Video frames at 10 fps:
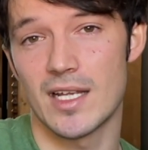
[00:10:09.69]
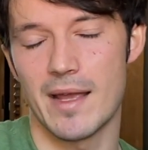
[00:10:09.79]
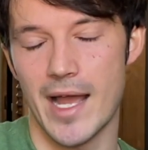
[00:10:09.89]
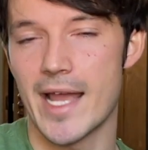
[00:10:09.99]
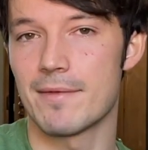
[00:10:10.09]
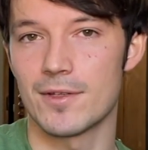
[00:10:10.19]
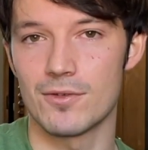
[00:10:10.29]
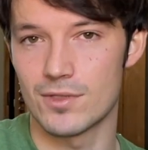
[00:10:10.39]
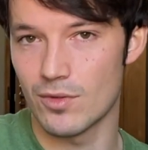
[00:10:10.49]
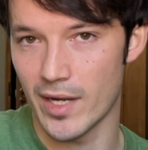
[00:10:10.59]
I
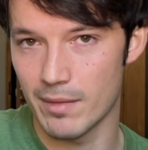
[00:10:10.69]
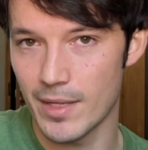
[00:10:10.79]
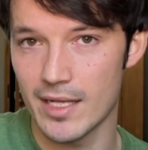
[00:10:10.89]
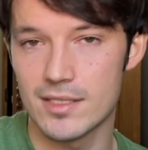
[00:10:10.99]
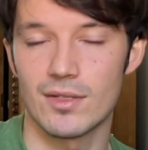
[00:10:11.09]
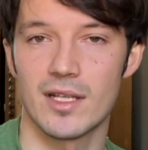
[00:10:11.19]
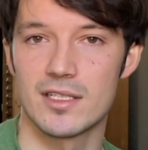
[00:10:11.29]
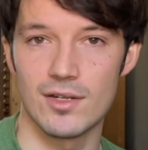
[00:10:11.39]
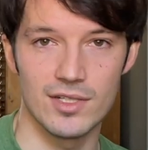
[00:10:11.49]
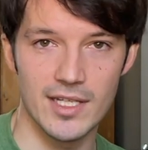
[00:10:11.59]
used quite a bit, so that's
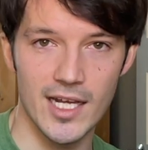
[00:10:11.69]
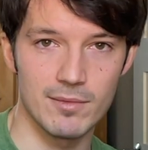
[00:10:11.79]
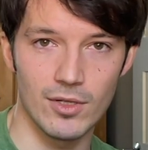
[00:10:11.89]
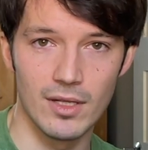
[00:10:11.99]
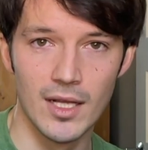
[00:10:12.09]
understandable.